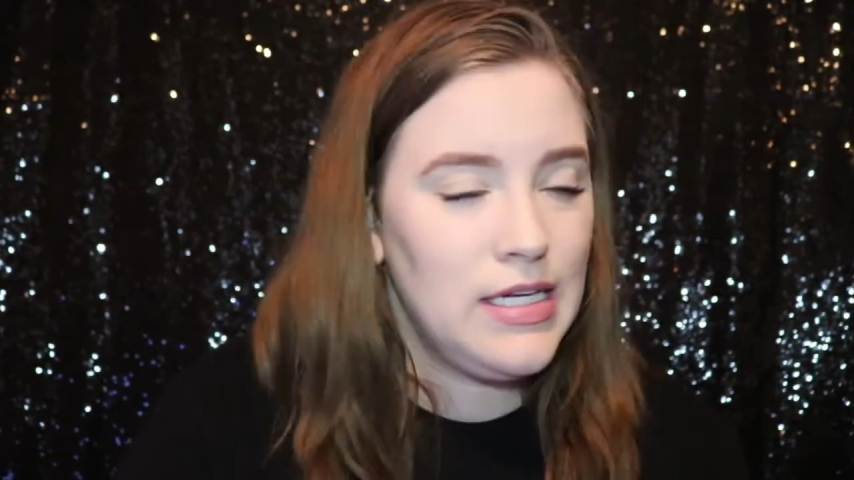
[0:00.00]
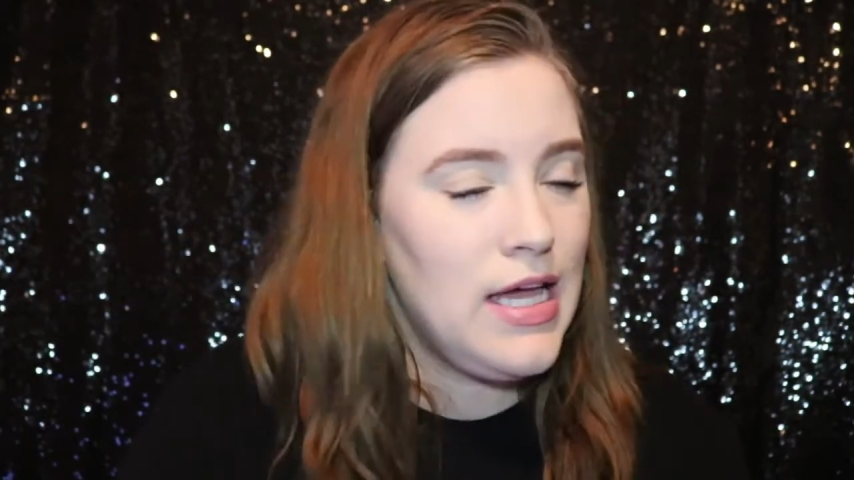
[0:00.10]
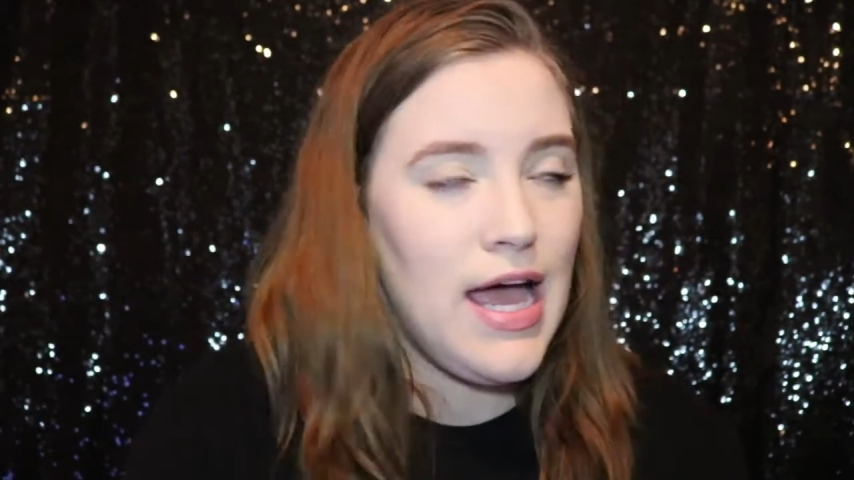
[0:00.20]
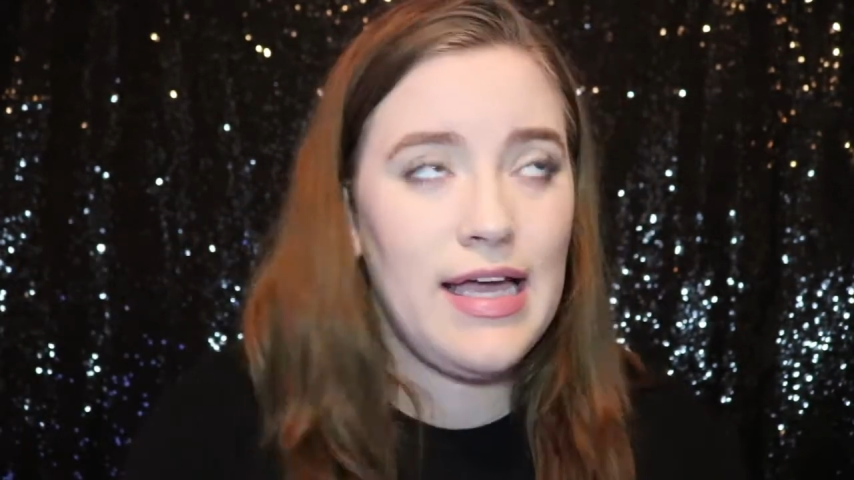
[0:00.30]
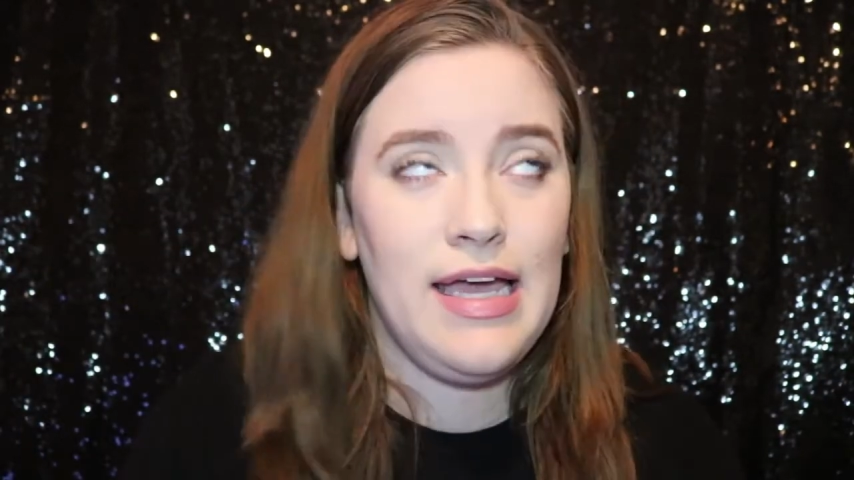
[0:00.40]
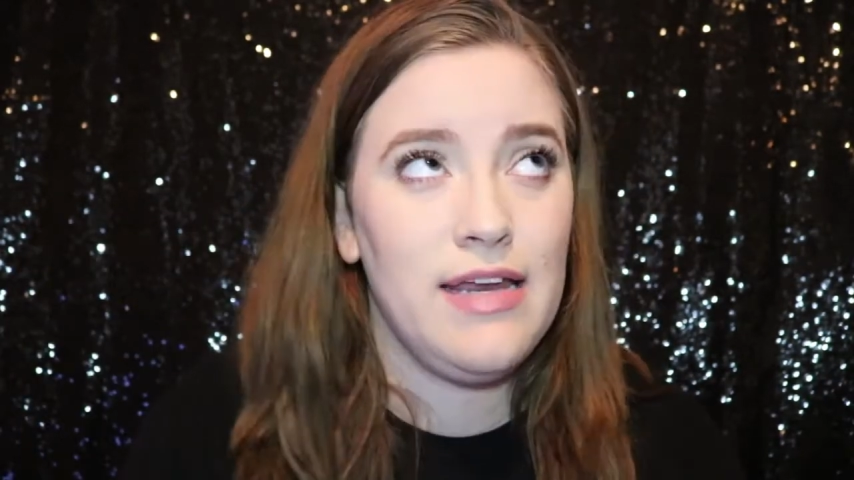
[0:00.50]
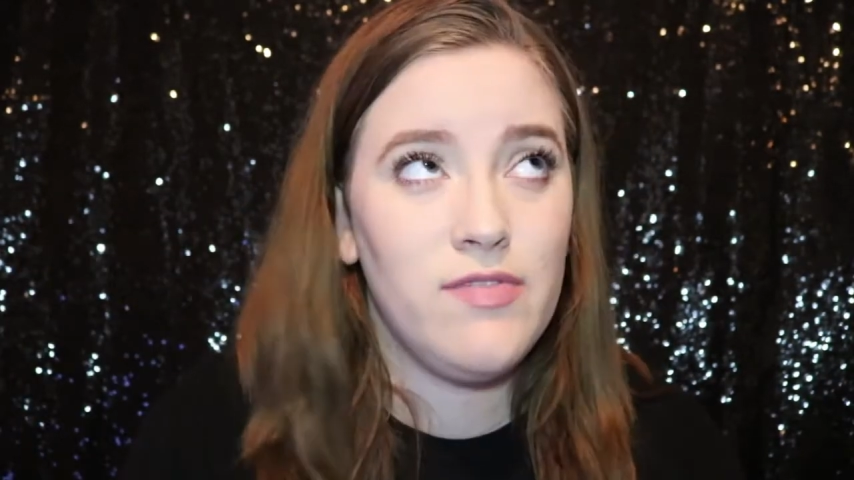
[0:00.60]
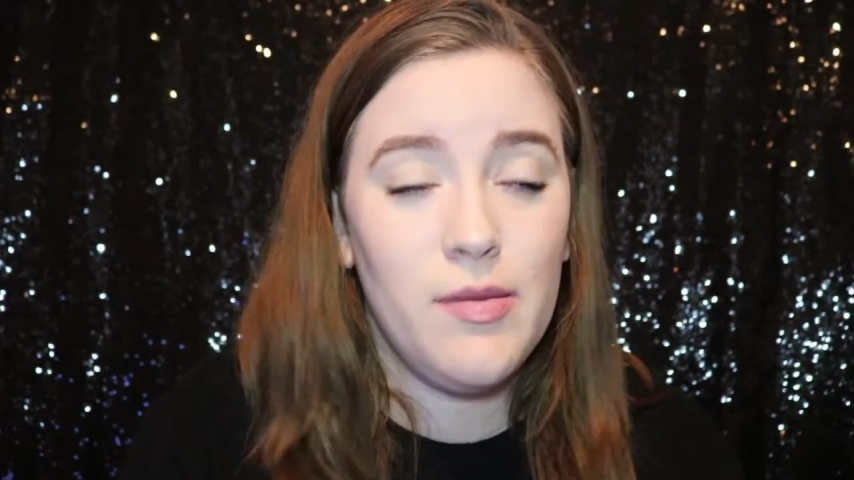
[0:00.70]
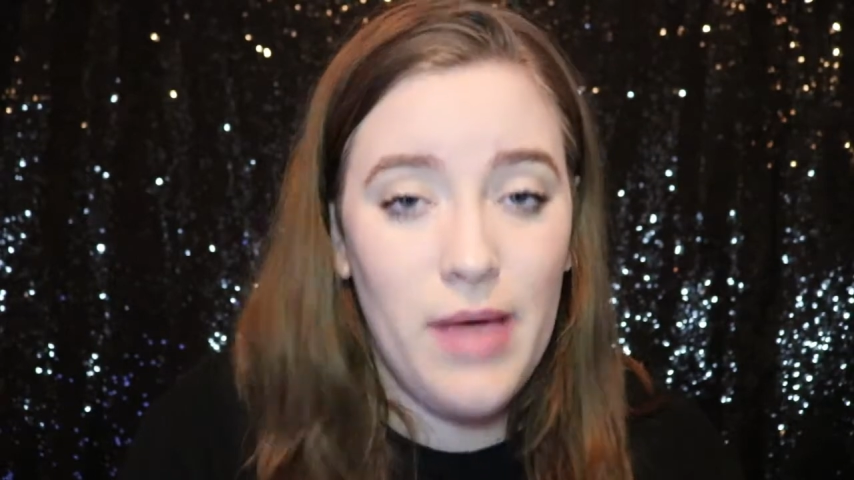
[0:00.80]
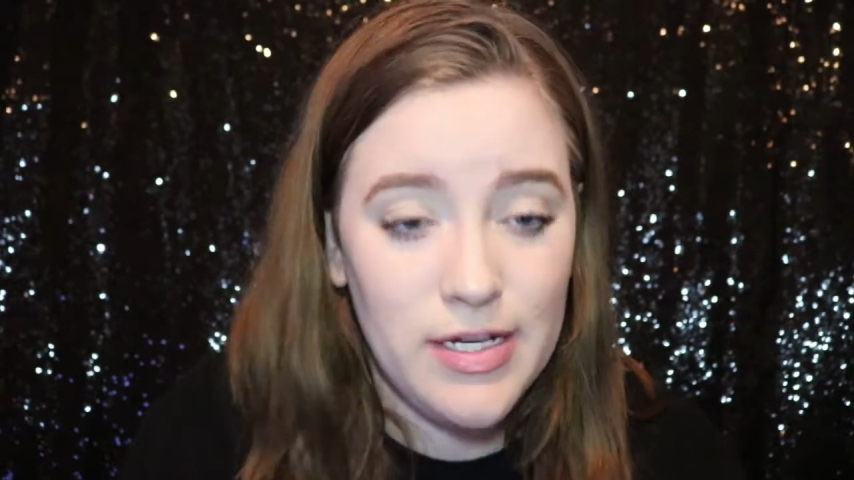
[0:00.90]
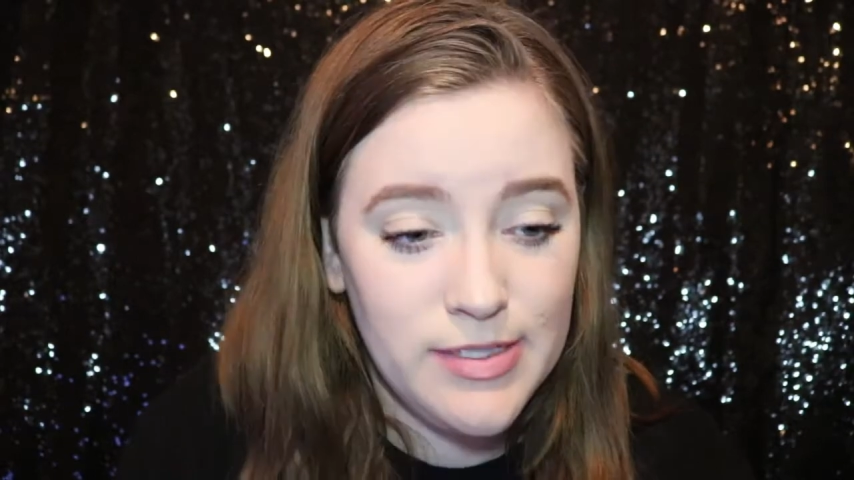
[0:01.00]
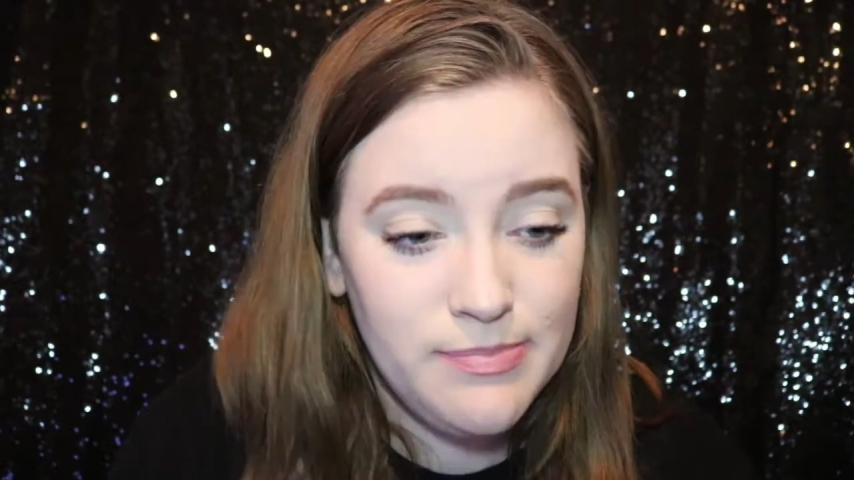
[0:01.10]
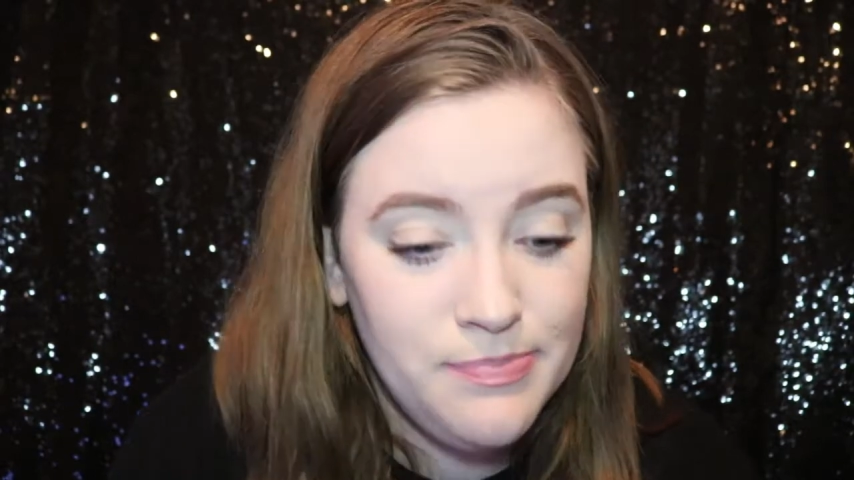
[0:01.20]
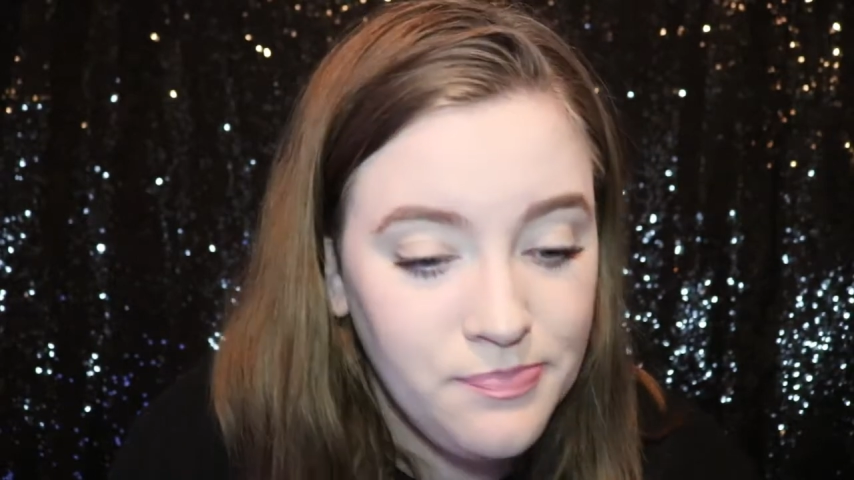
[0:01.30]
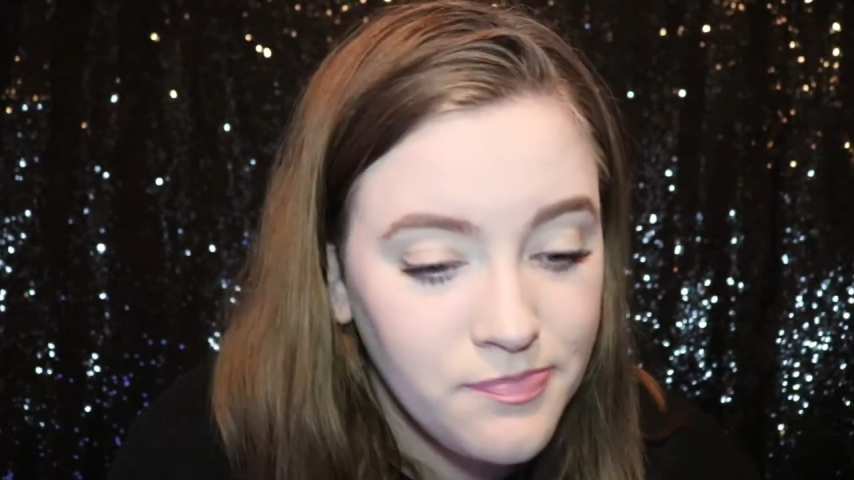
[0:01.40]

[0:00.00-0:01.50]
I can't even imagine.